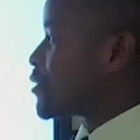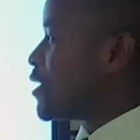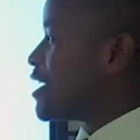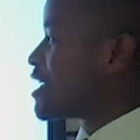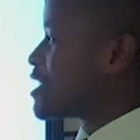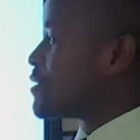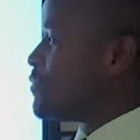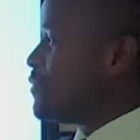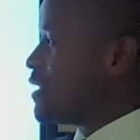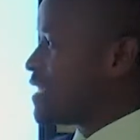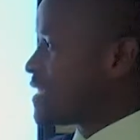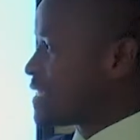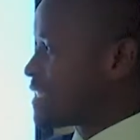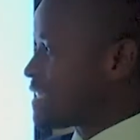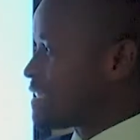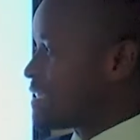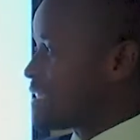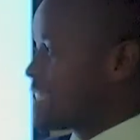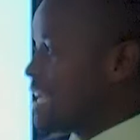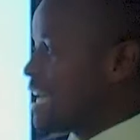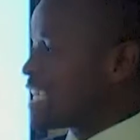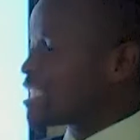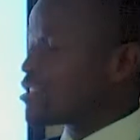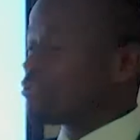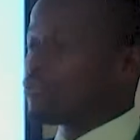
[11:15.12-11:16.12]
it means
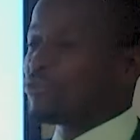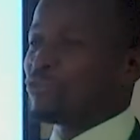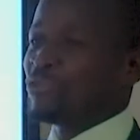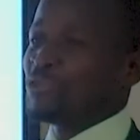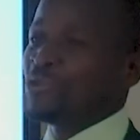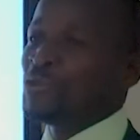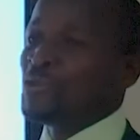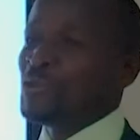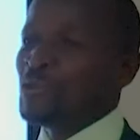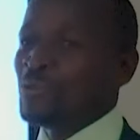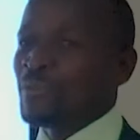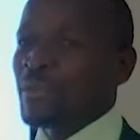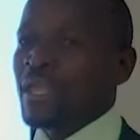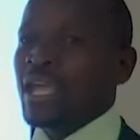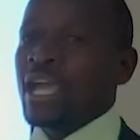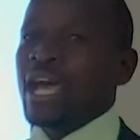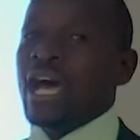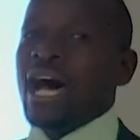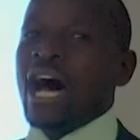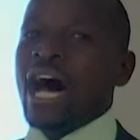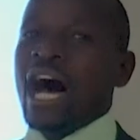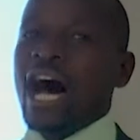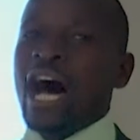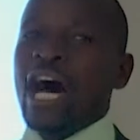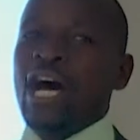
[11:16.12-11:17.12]
that view
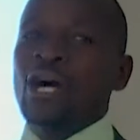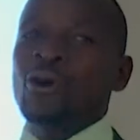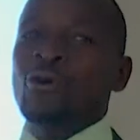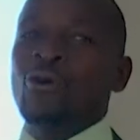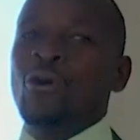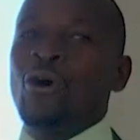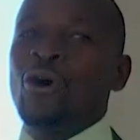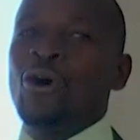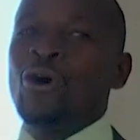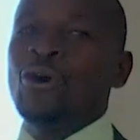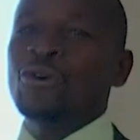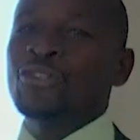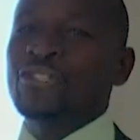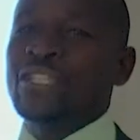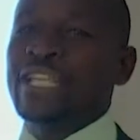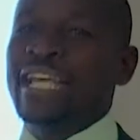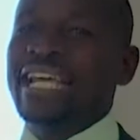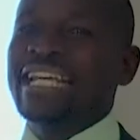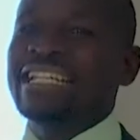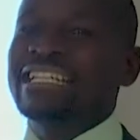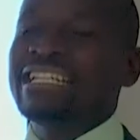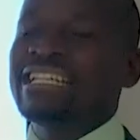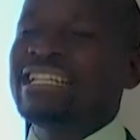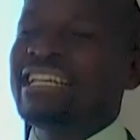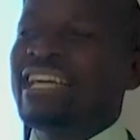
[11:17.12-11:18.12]
goes
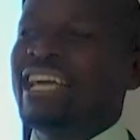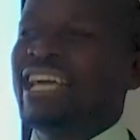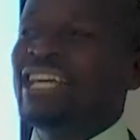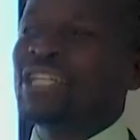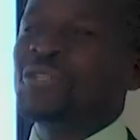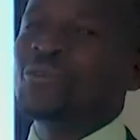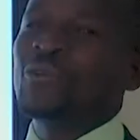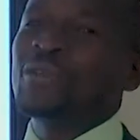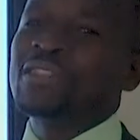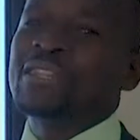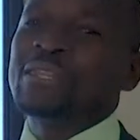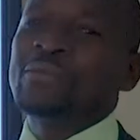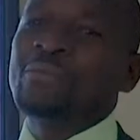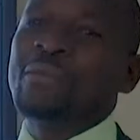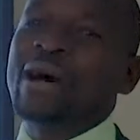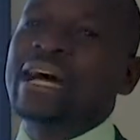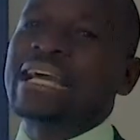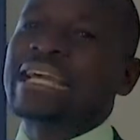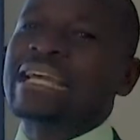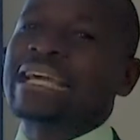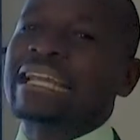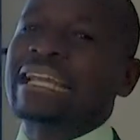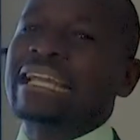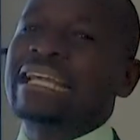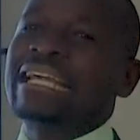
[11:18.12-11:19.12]
hand in hand with the
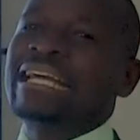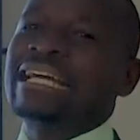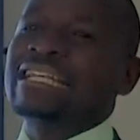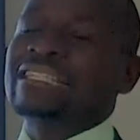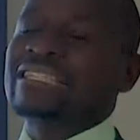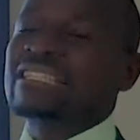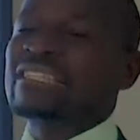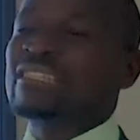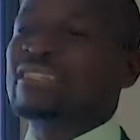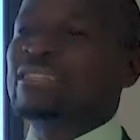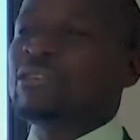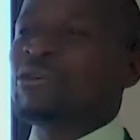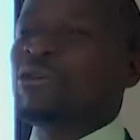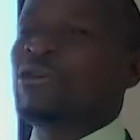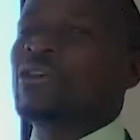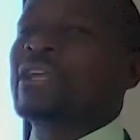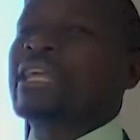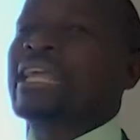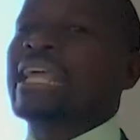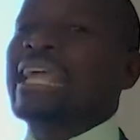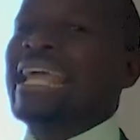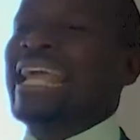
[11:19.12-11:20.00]
McGregor's theory